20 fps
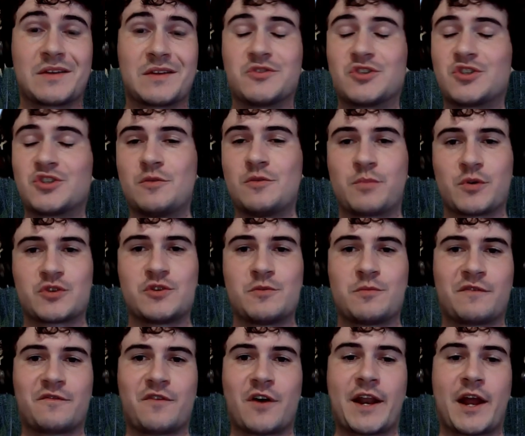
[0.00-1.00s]
Super,
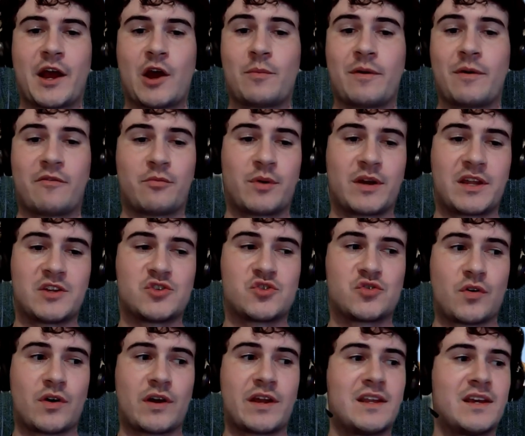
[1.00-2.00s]
super fun. I hope everybody
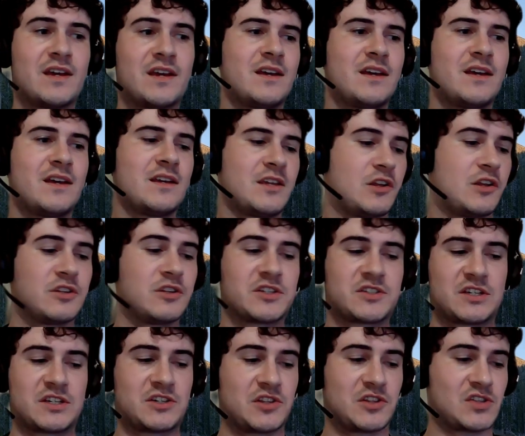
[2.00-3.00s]
enjoyed,
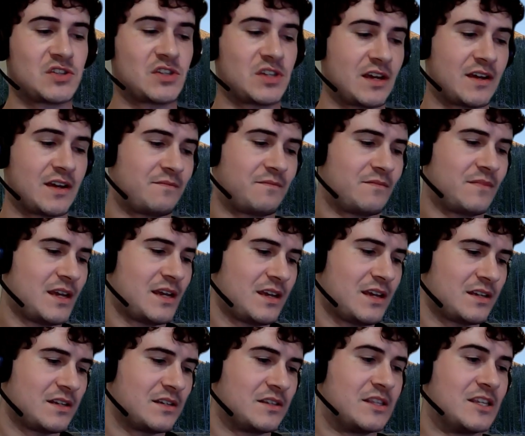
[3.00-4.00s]
listening to
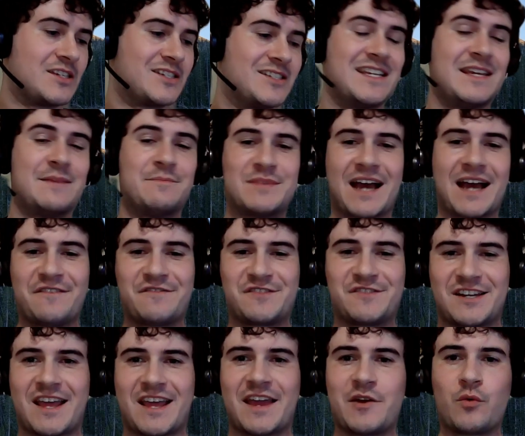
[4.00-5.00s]
this deep dive
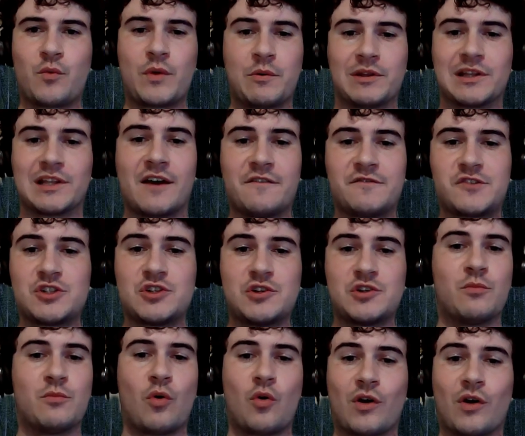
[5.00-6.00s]
today. We would love to do
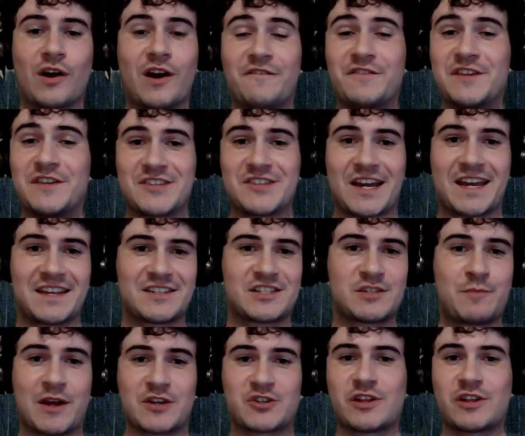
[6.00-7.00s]
more of these like
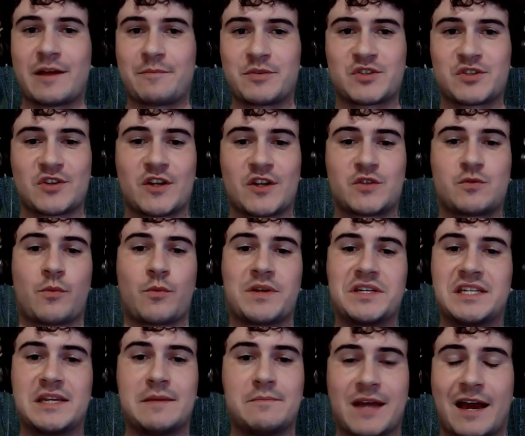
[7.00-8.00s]
special episodes where we
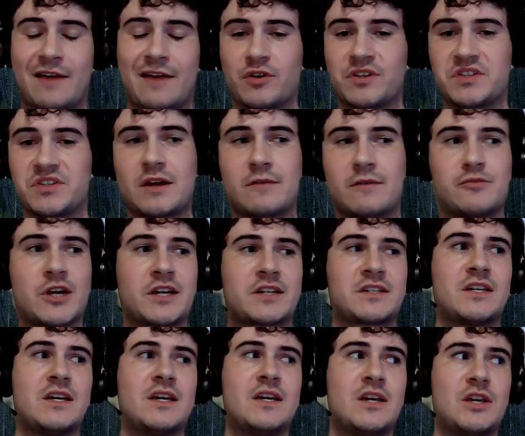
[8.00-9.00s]
deep dive one subject,
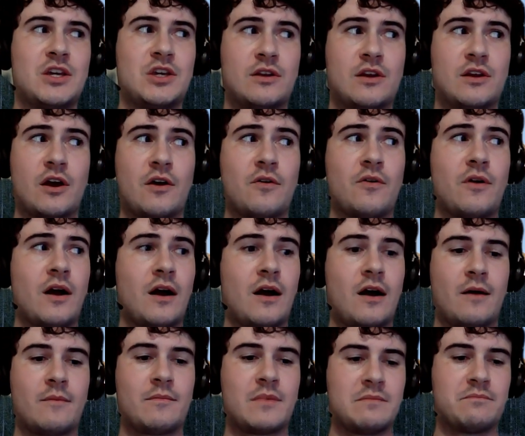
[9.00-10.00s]

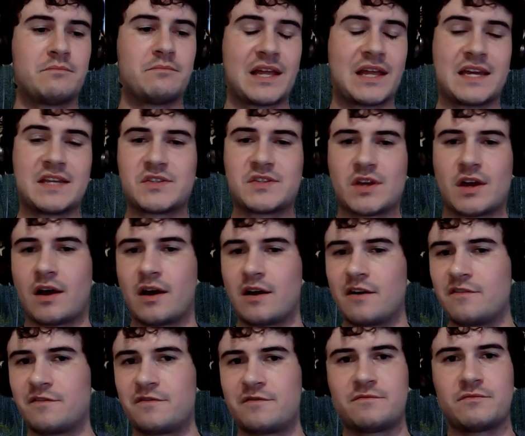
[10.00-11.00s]
in place
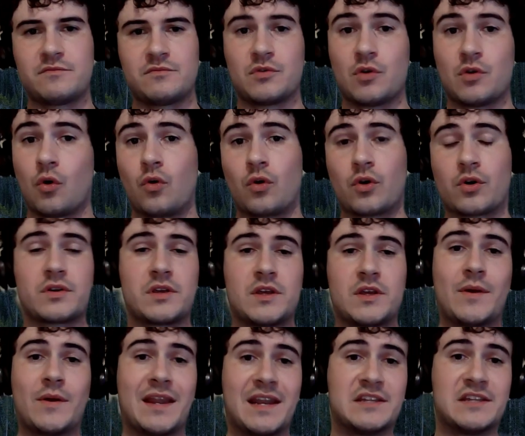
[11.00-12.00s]
of, or,
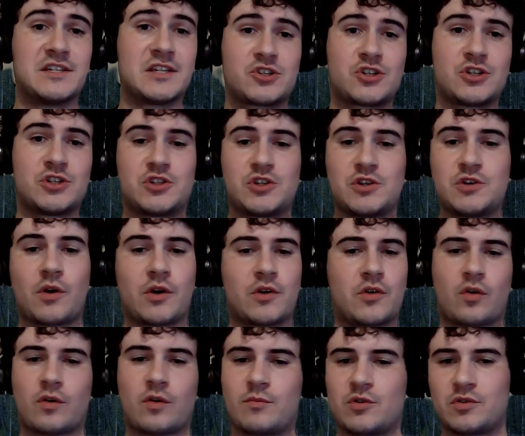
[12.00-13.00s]
in addition to our
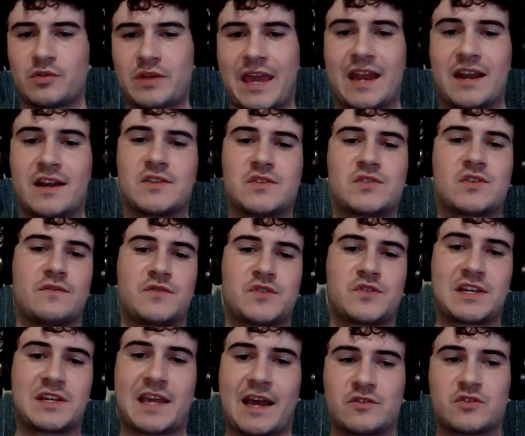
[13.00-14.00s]
normal cadence of
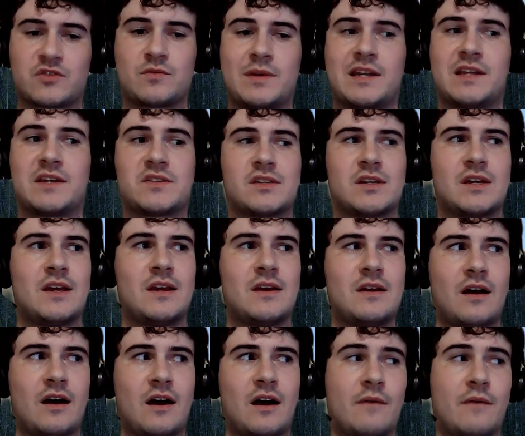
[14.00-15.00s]
city council meetings,
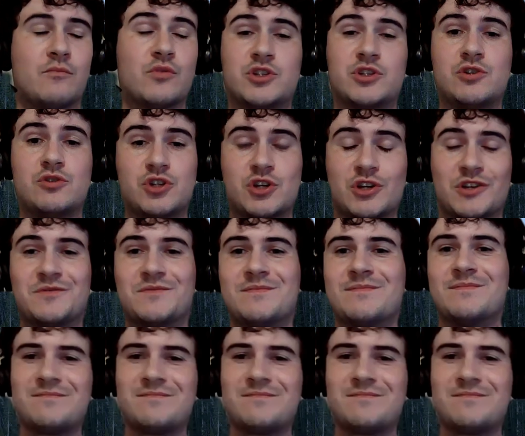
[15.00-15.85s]
which you should,